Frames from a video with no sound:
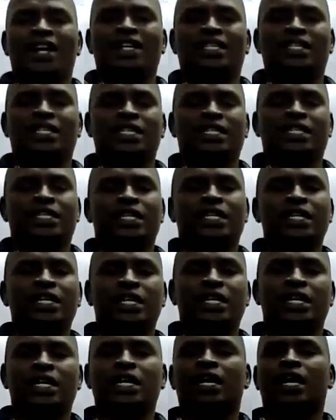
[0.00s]

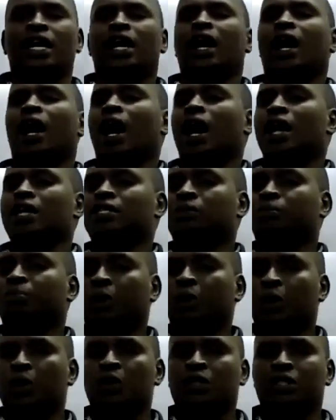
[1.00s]
ICT has
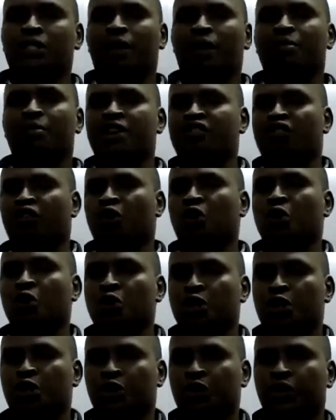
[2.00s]
brought some
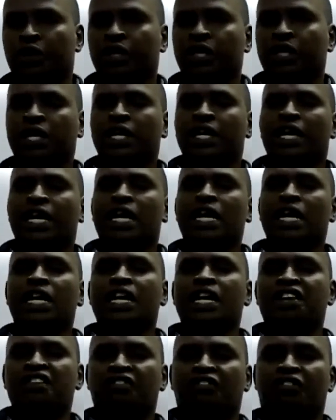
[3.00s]
revolution
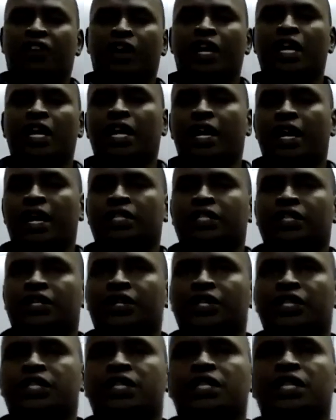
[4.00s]
in different
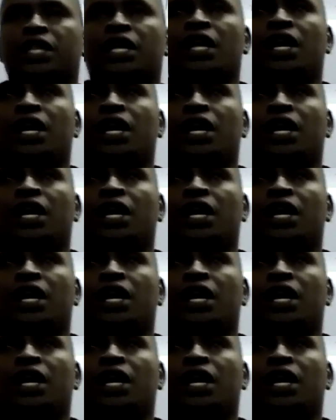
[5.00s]
industries.